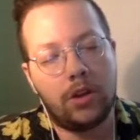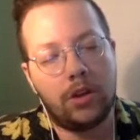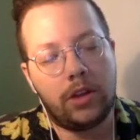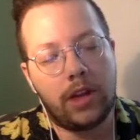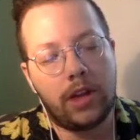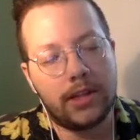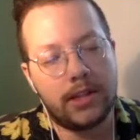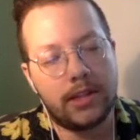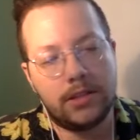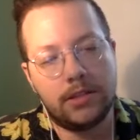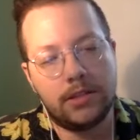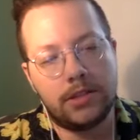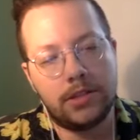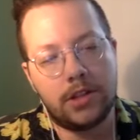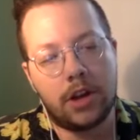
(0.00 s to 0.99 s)

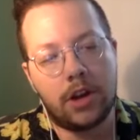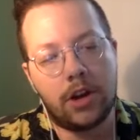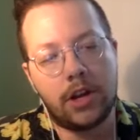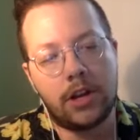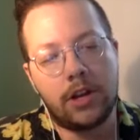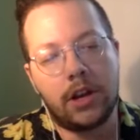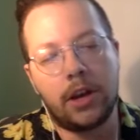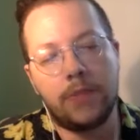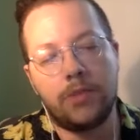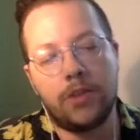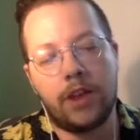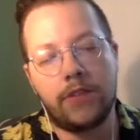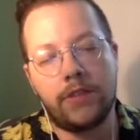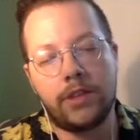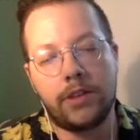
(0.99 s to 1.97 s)
Yes, sorry, I'm
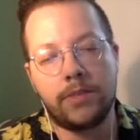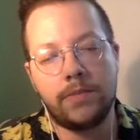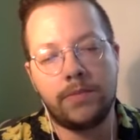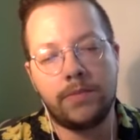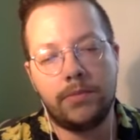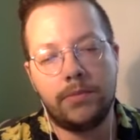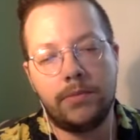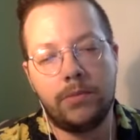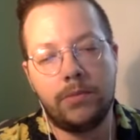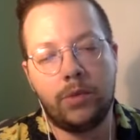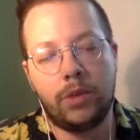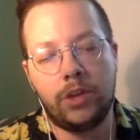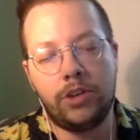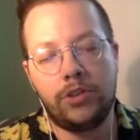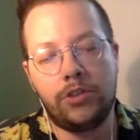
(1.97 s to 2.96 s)
driving.
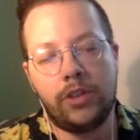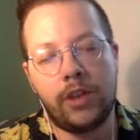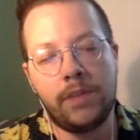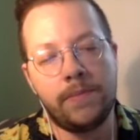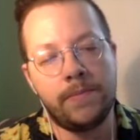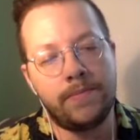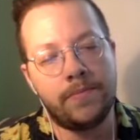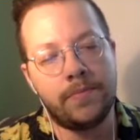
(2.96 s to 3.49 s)
What did you say?